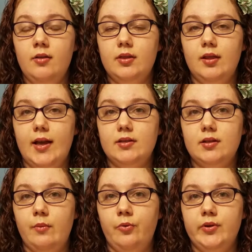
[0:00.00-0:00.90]
the last
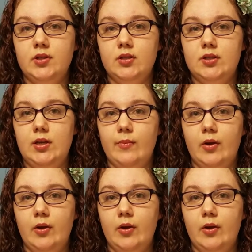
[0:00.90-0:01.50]
time I went to see my